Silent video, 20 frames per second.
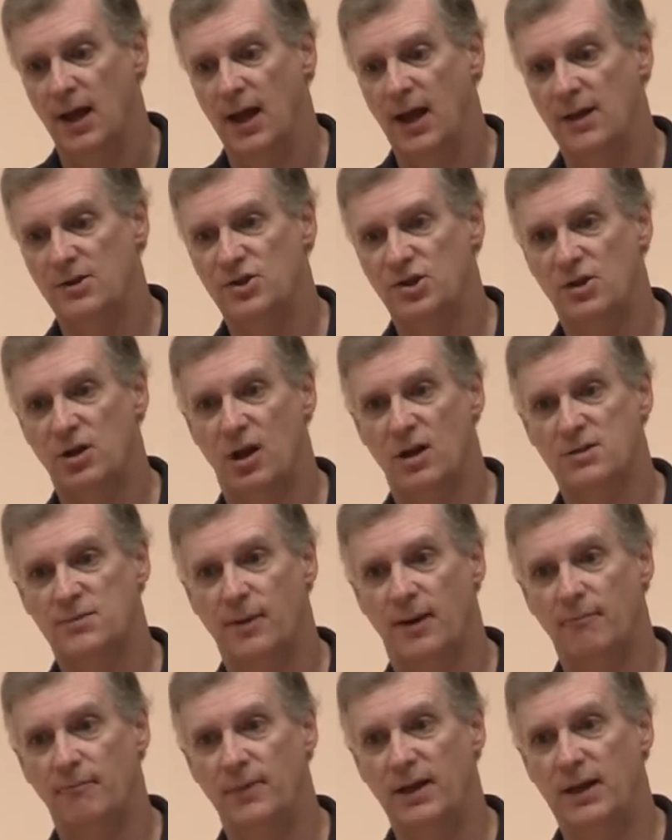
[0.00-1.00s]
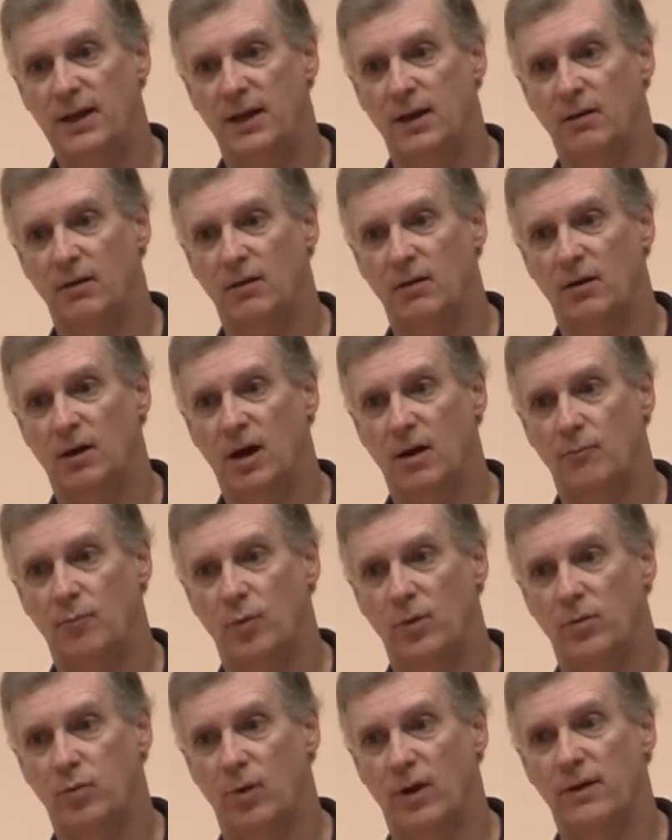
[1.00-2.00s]
And she talks about meeting up
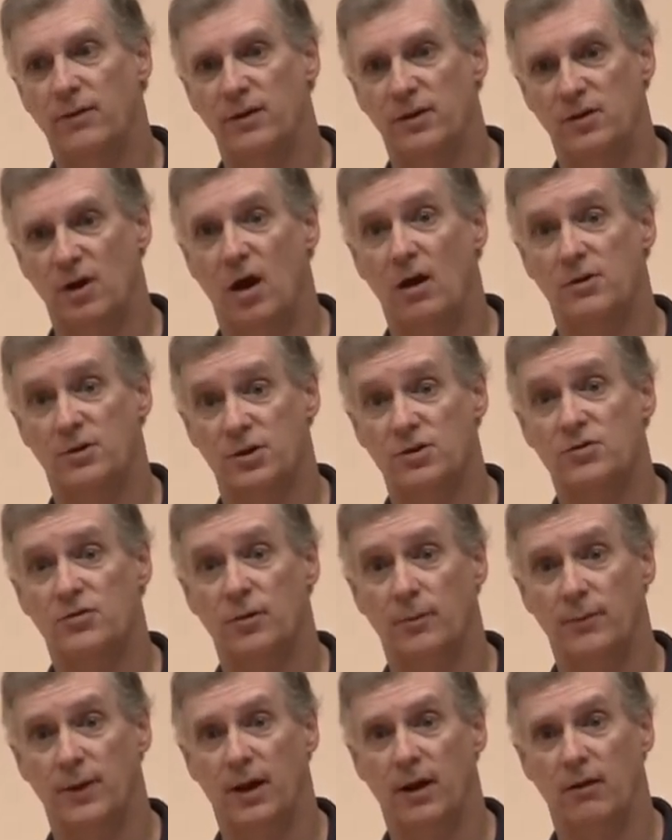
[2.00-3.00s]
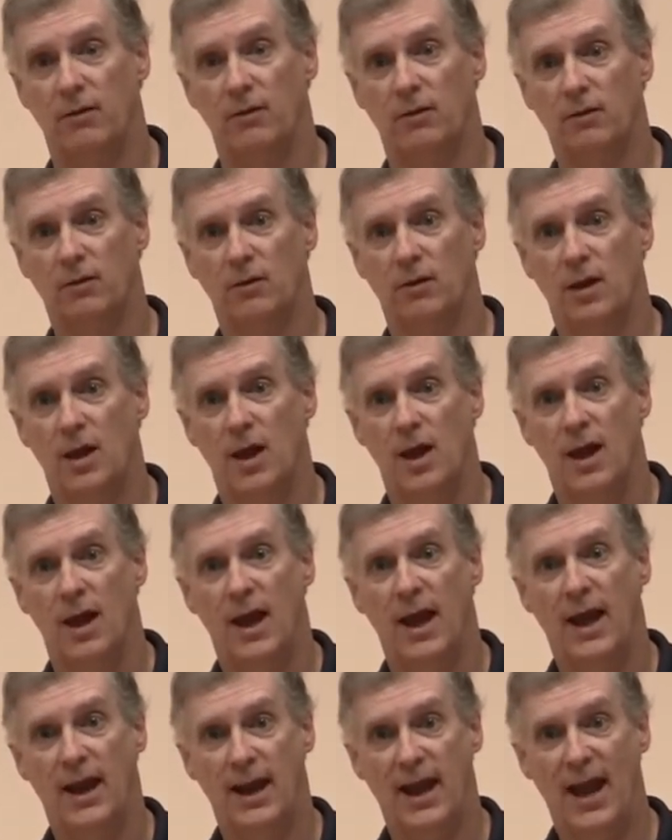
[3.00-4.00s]
with one of the doctors from there
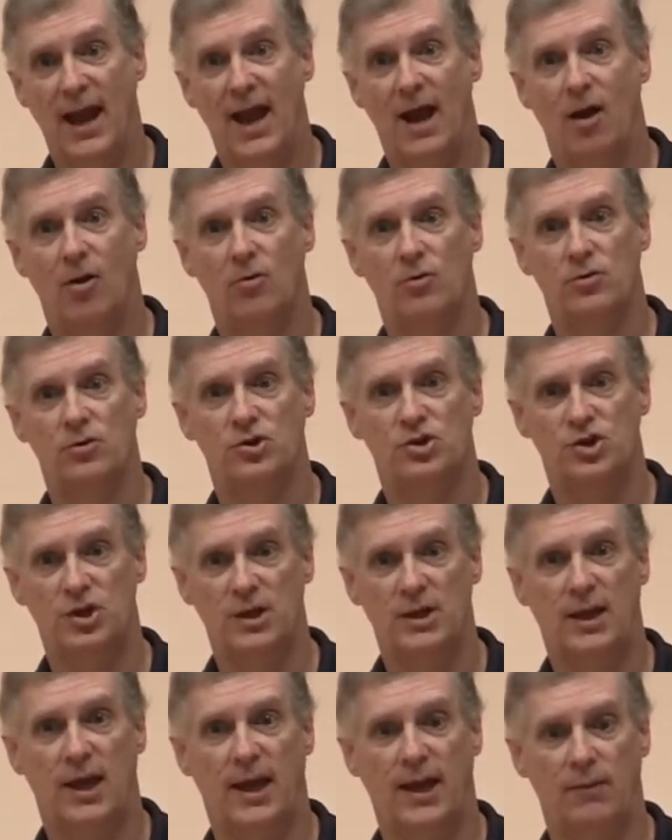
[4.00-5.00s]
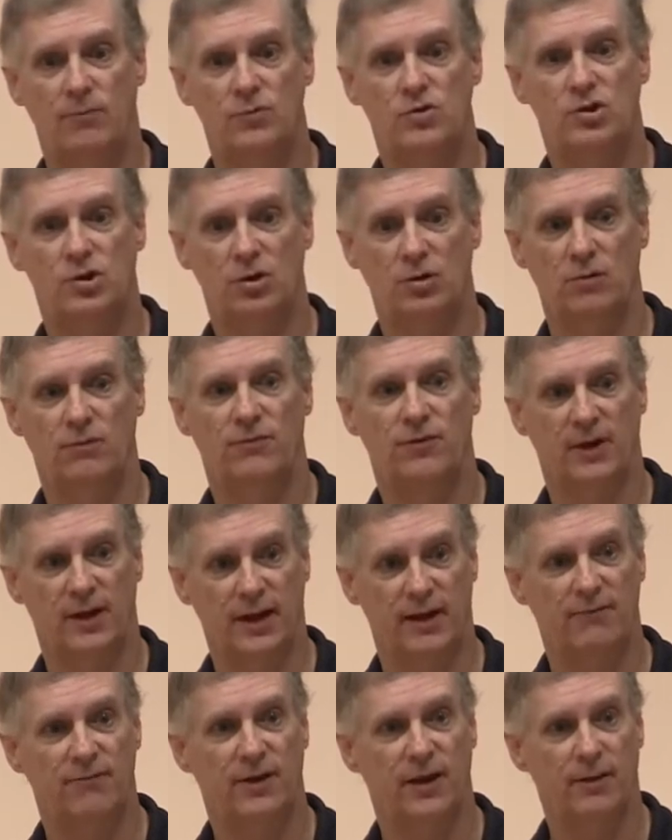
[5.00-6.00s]
and how she came to
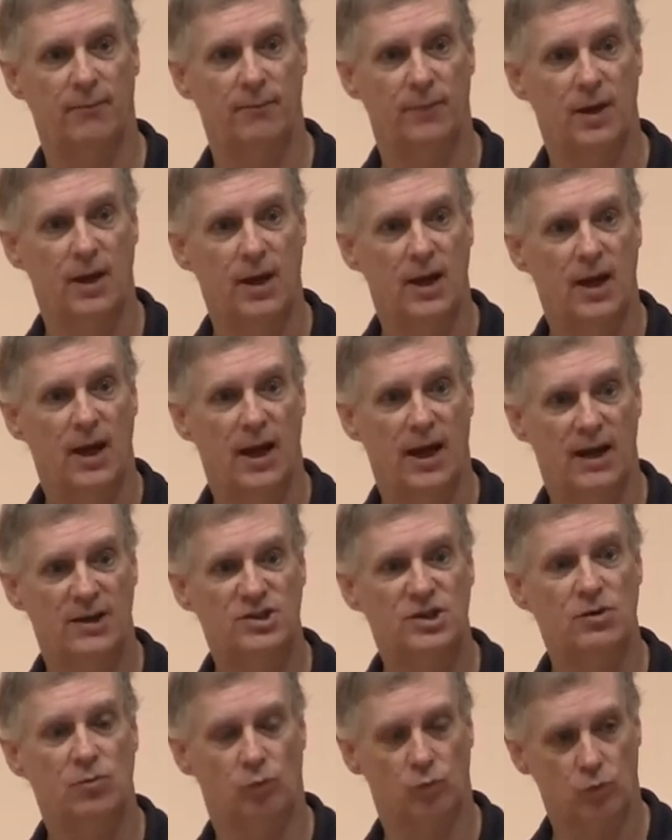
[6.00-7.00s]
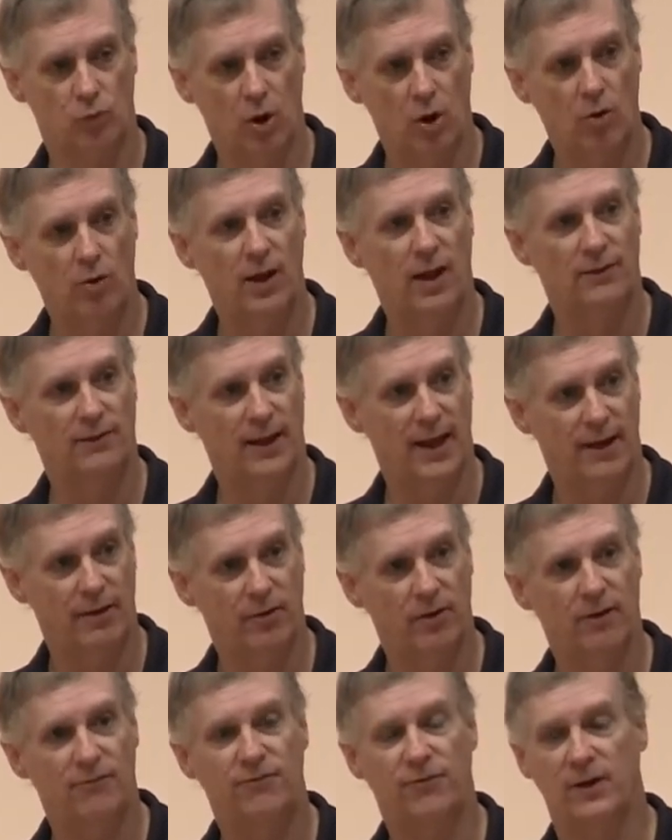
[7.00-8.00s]
forgive him and actually wrote a
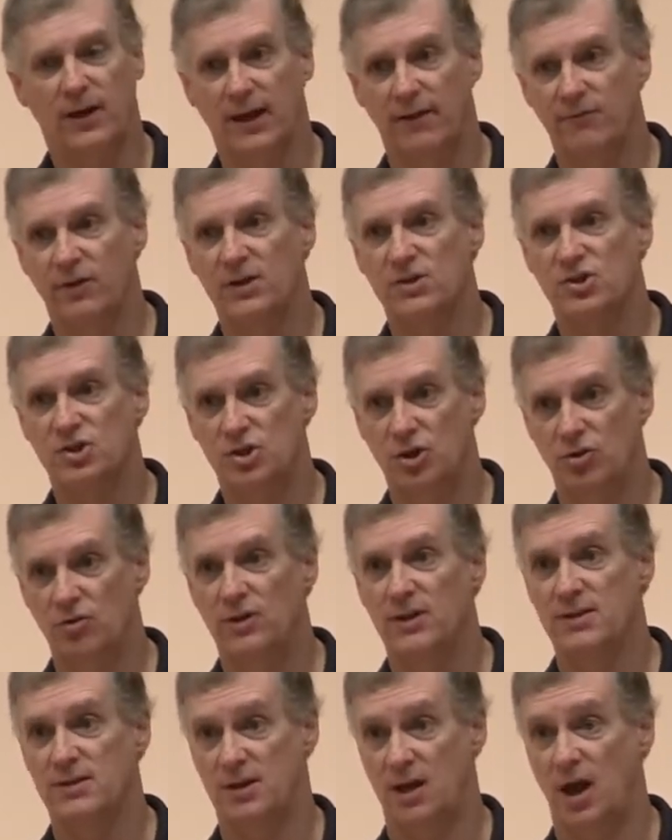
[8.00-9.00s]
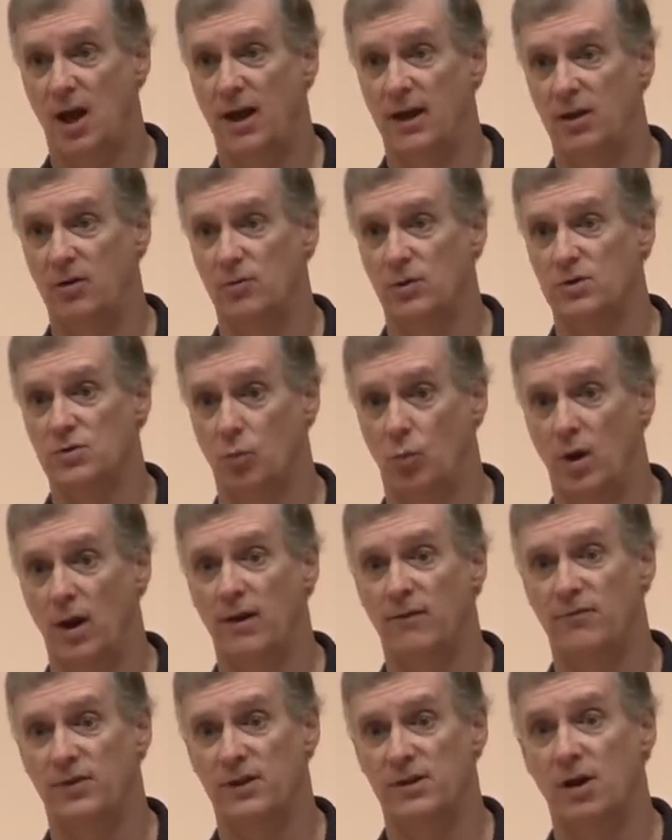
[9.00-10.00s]
letter of forgiveness to this guy who was one
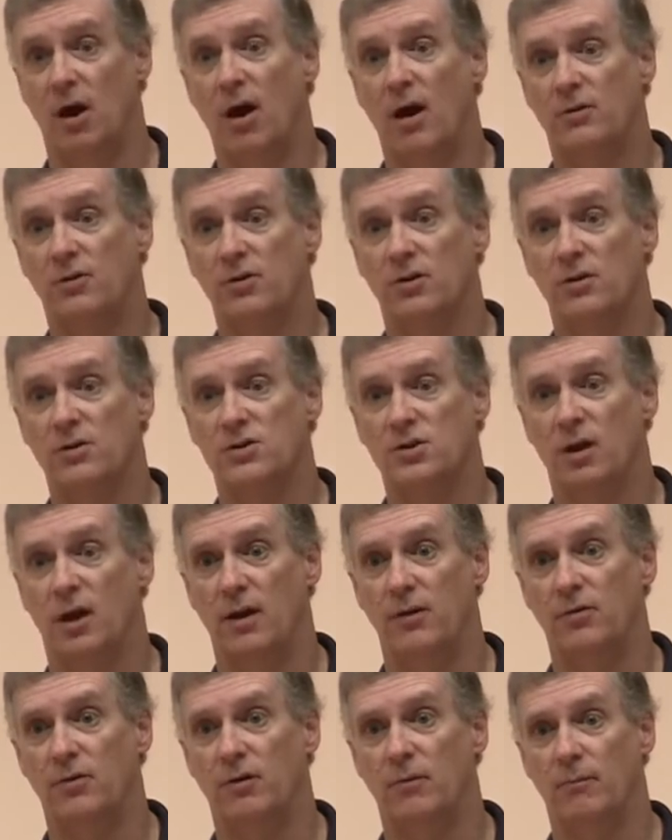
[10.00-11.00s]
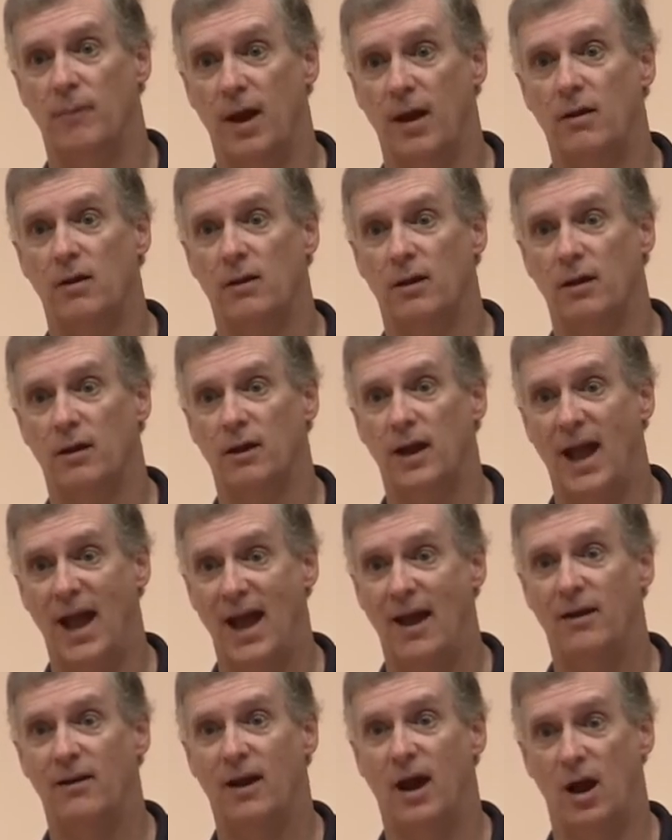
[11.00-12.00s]
of the doctors under Mengele
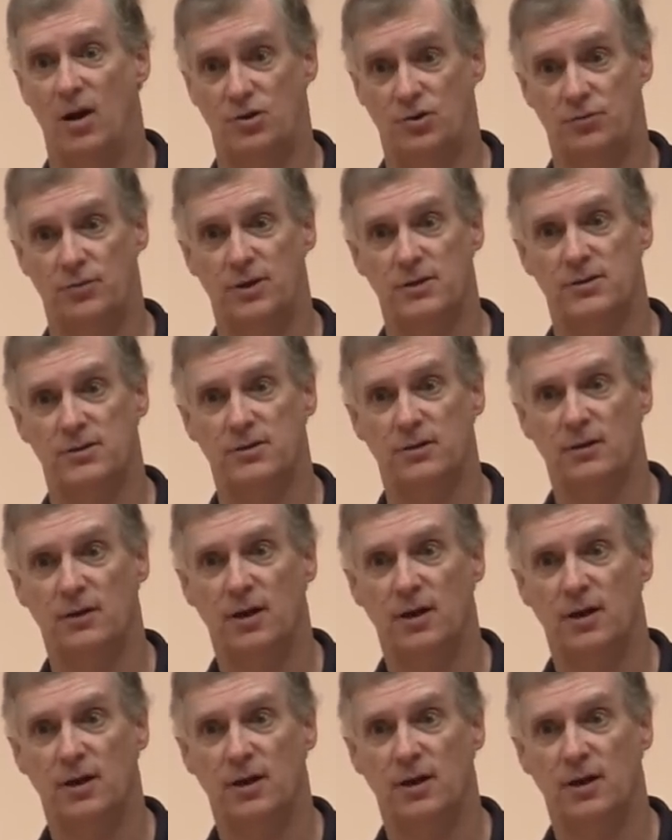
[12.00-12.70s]
at Auschwitz.